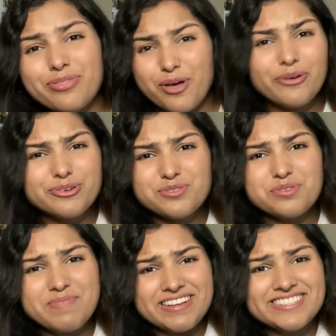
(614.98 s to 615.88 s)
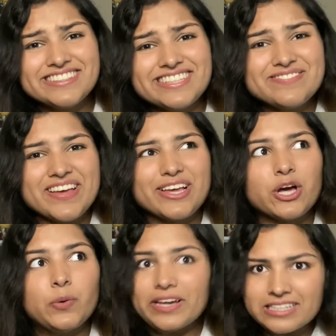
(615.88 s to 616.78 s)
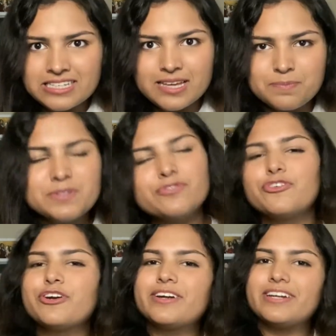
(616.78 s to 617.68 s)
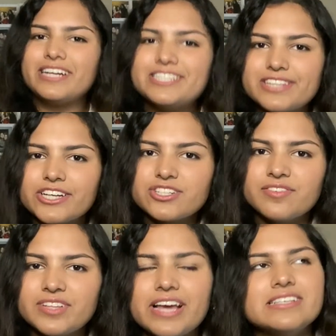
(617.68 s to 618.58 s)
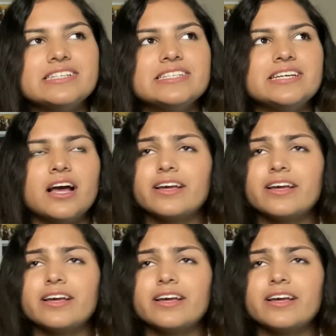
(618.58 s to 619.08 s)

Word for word: those were basically my quick tips for each section of the ACT.